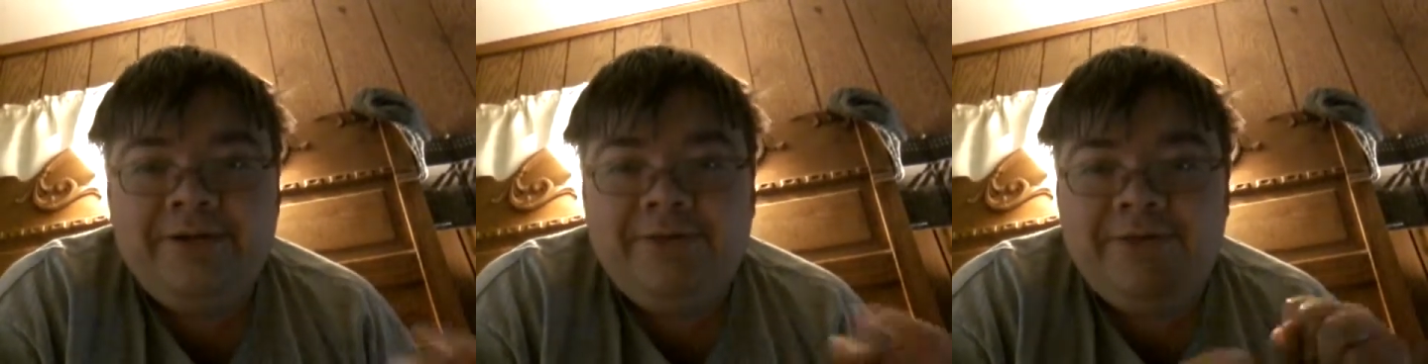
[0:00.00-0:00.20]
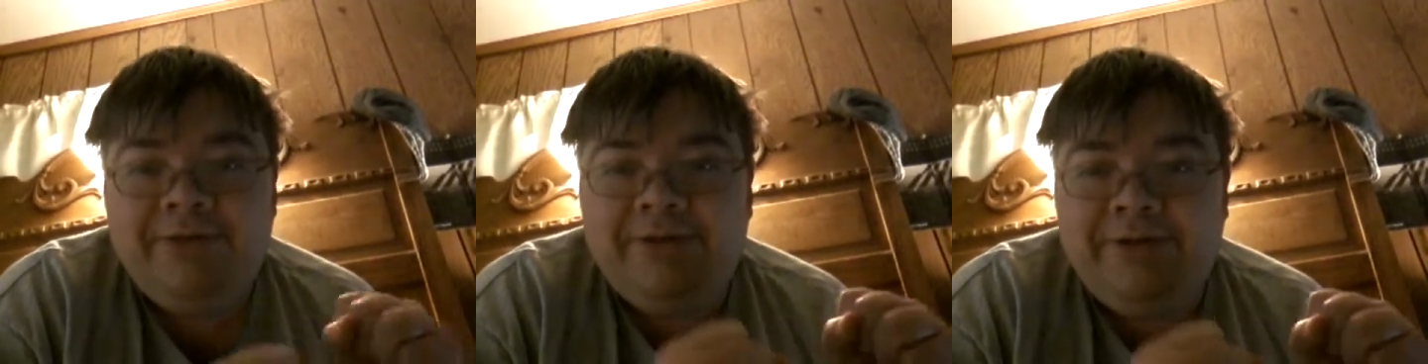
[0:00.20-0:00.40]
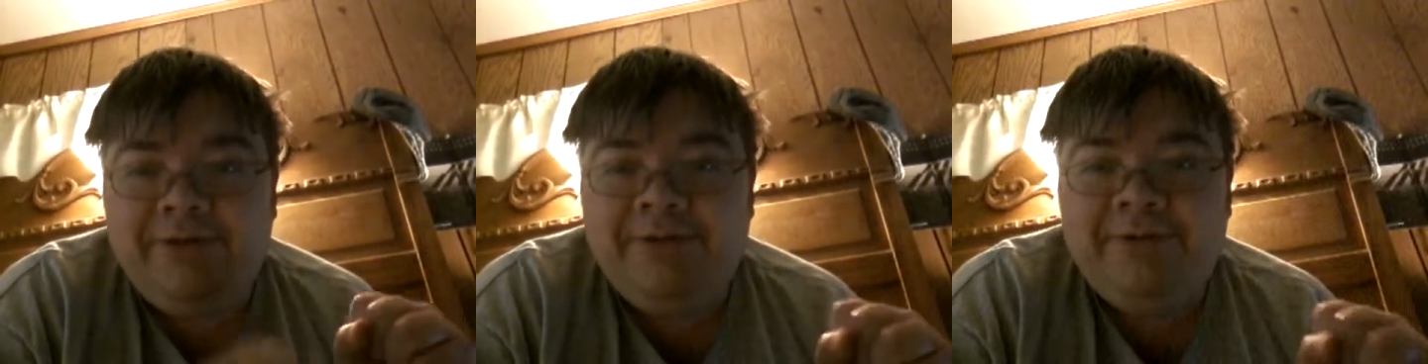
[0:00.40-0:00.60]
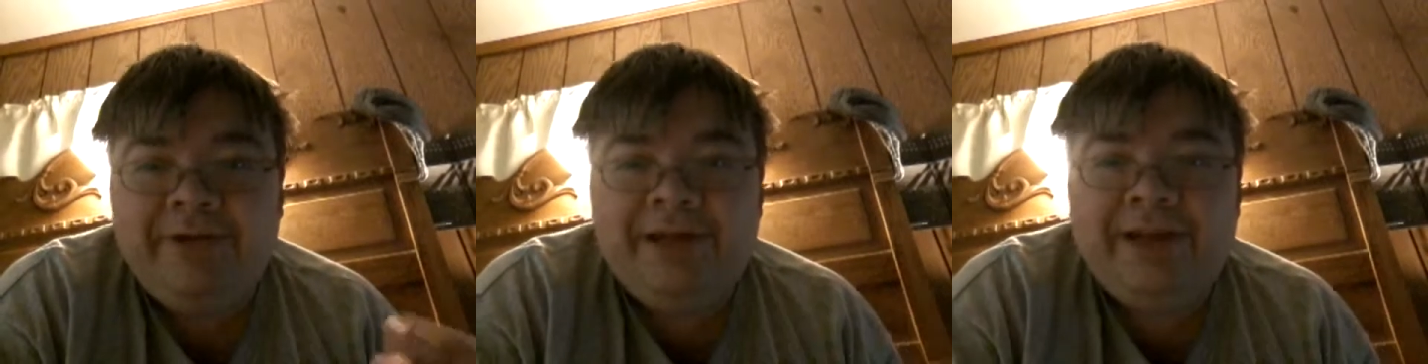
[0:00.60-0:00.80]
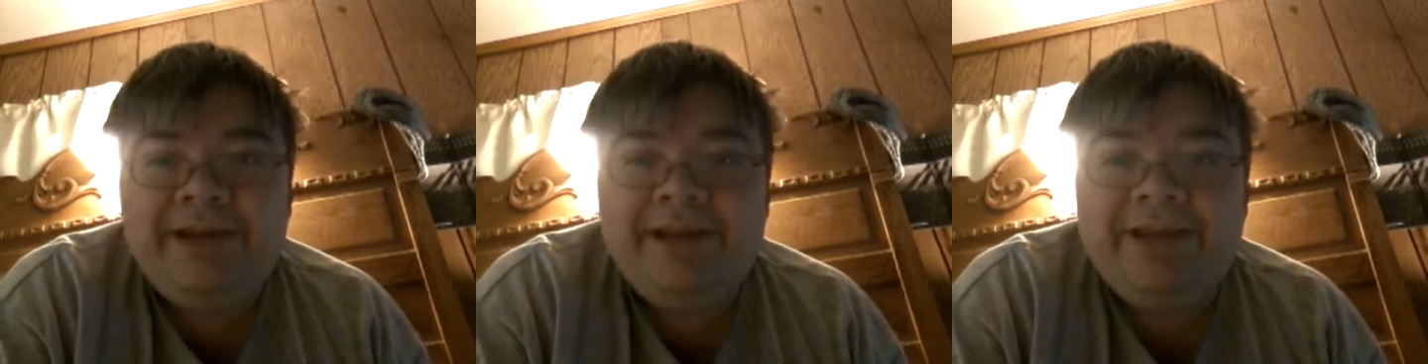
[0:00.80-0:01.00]
Woohoo!
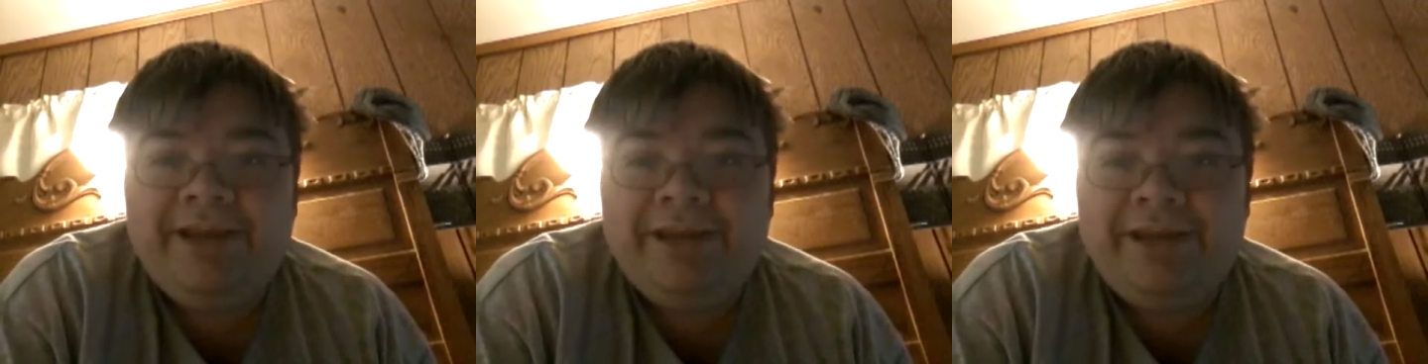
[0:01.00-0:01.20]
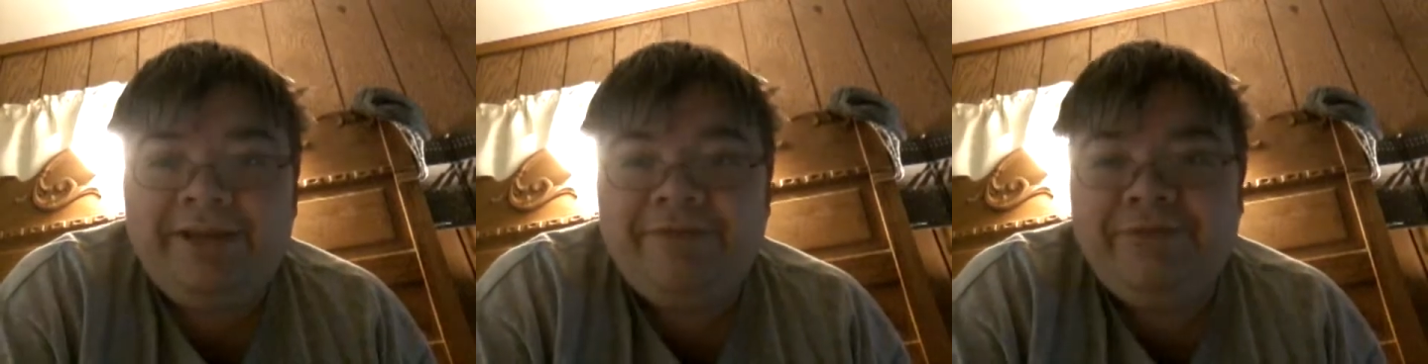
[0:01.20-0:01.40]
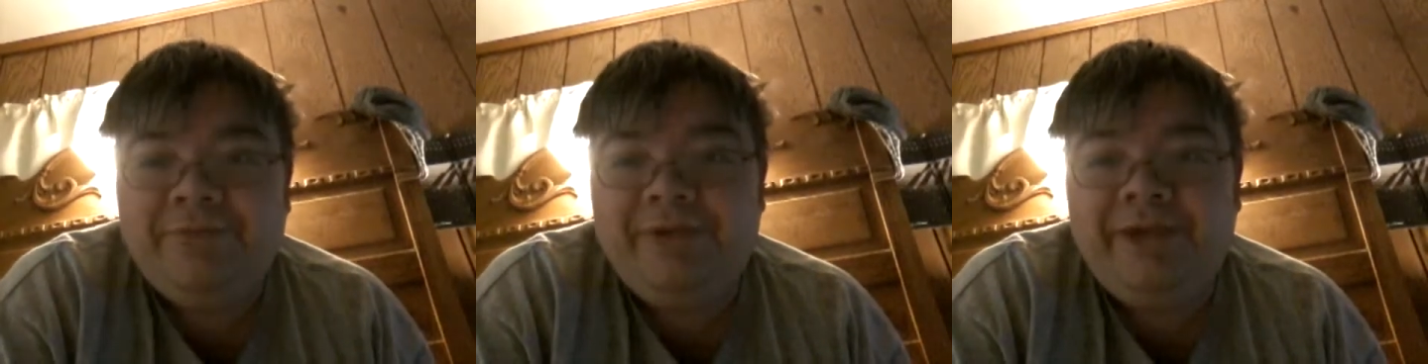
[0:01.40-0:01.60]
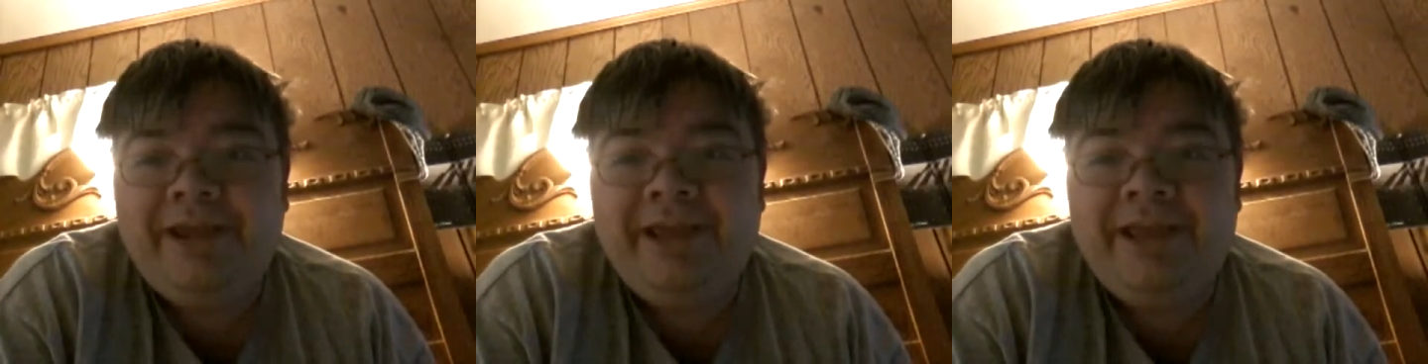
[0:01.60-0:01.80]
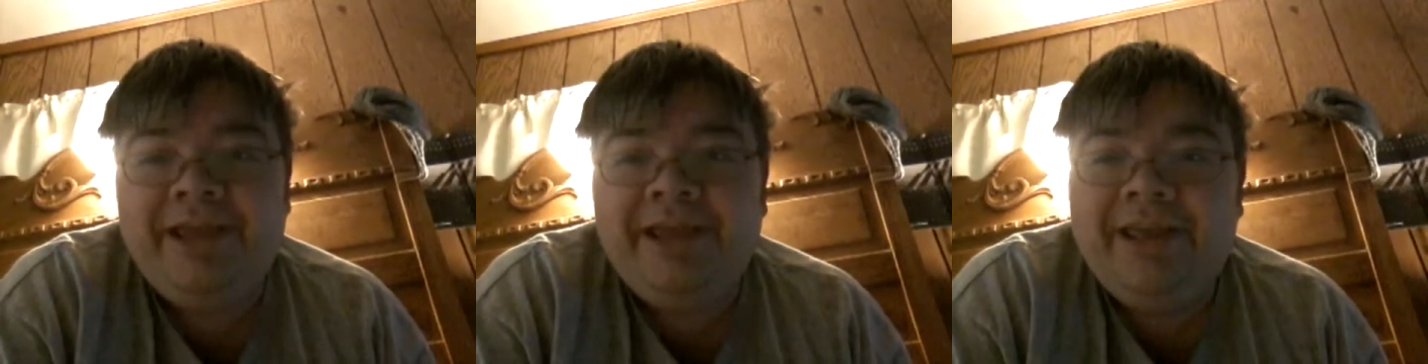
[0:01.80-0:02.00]
Yay! Yay for
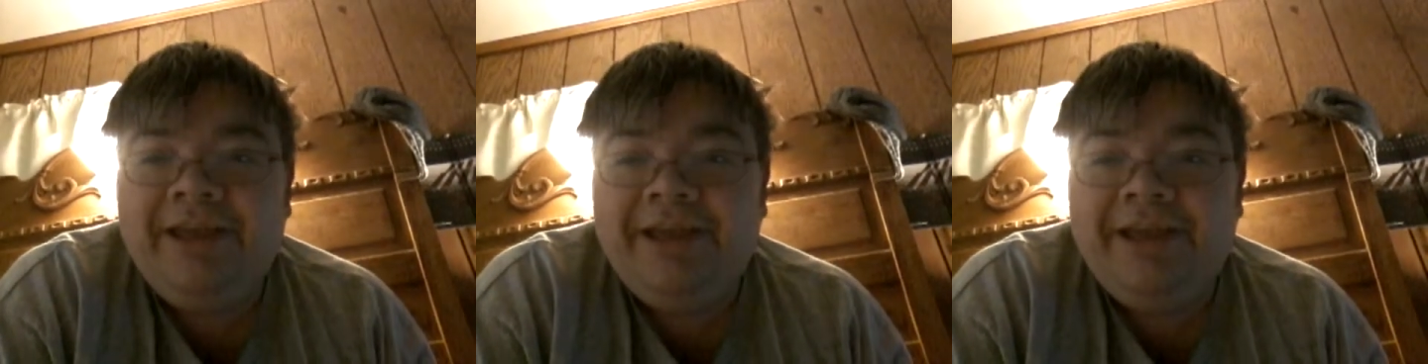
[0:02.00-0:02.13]
me!